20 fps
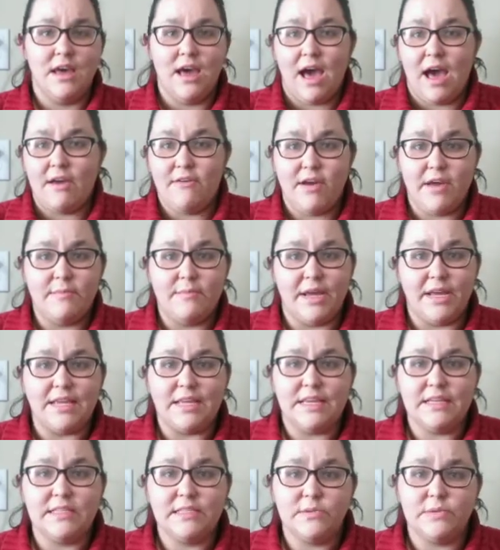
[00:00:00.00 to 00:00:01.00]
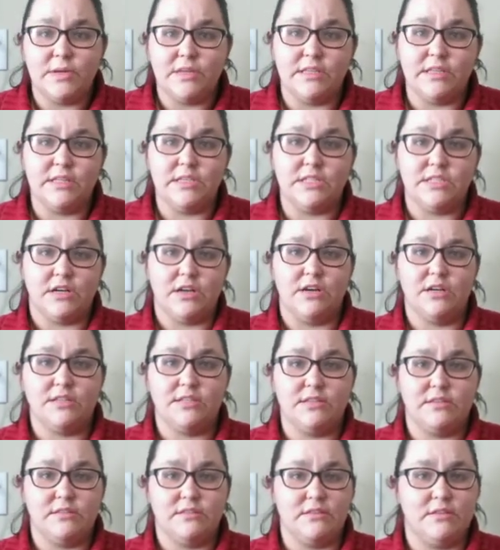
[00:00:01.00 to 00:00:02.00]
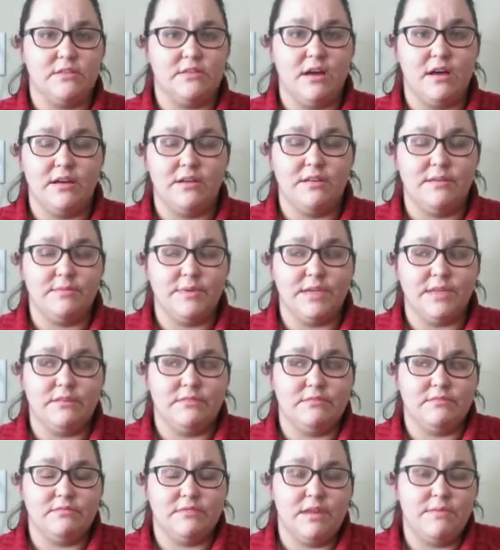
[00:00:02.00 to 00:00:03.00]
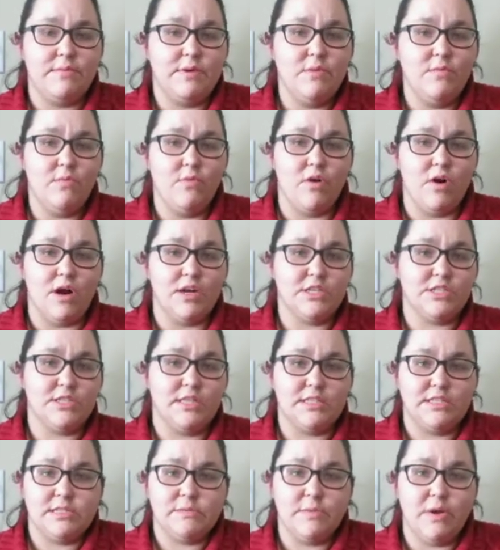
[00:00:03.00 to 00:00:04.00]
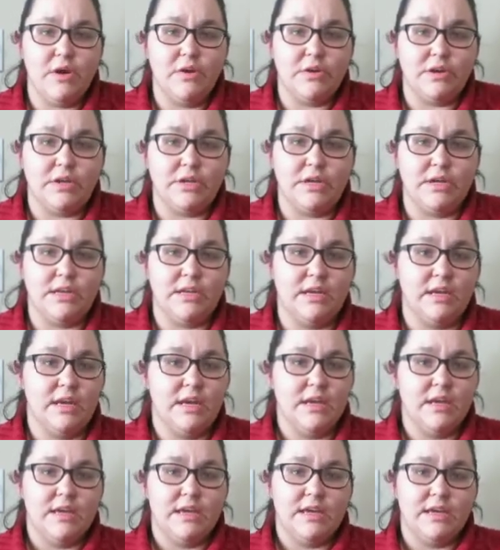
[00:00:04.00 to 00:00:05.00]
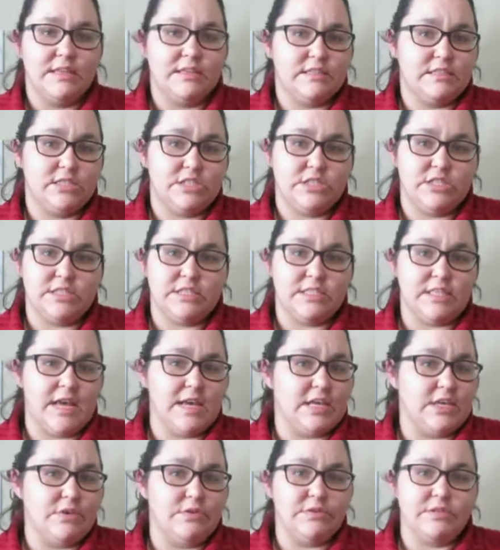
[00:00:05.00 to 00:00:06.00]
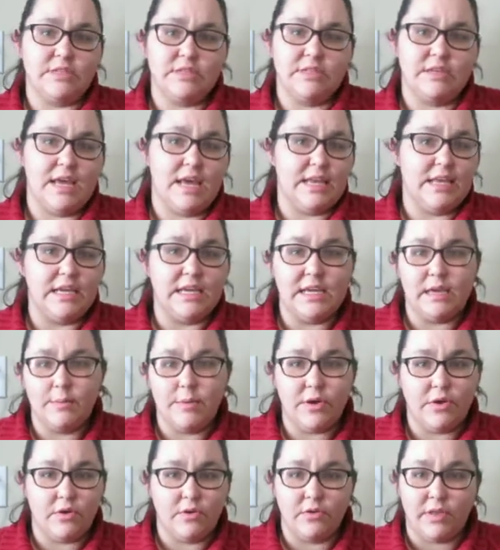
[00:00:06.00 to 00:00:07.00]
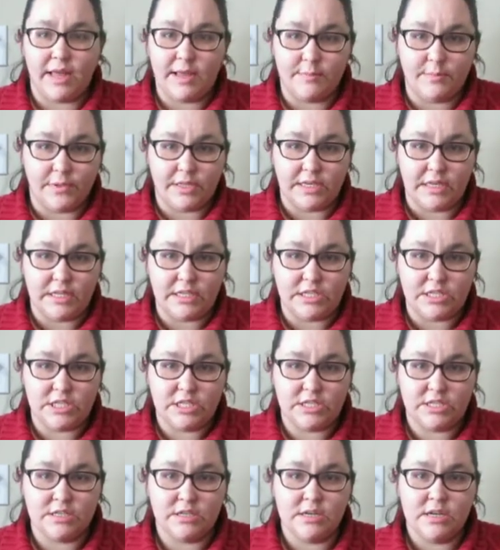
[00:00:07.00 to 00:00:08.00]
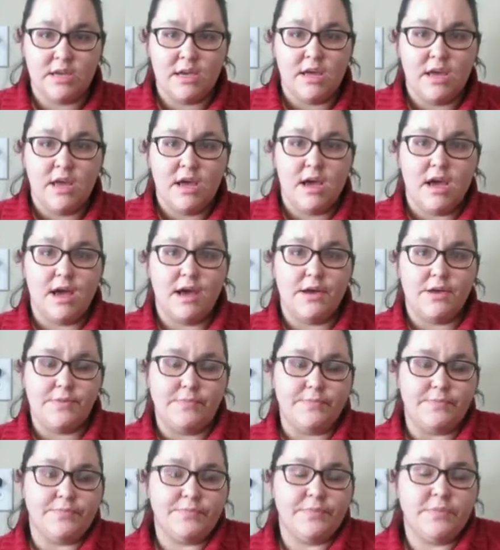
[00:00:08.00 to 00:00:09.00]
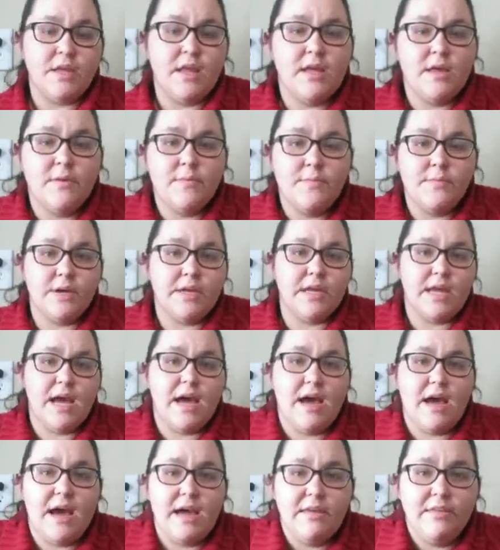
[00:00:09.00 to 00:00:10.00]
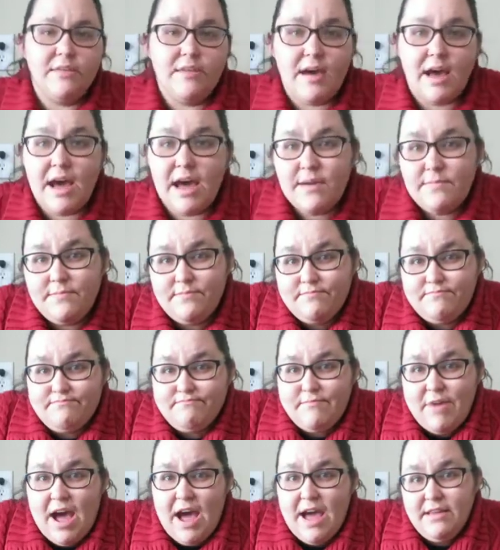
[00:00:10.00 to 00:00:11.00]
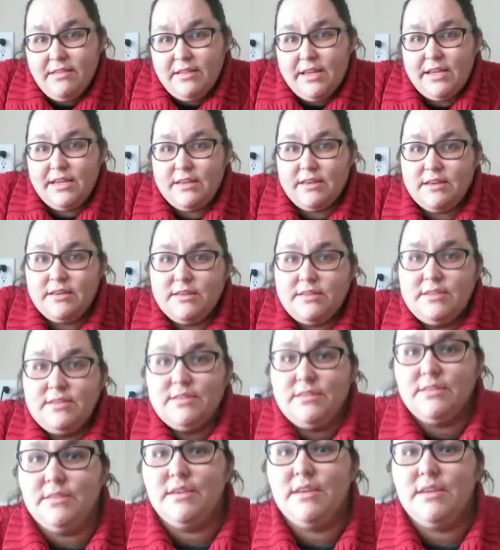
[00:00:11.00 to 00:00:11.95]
I've had my kids wear these shirts. They're not, I mean, they've been washed. They smell good. It's just like using any chemical like bleach. But yeah, I like it.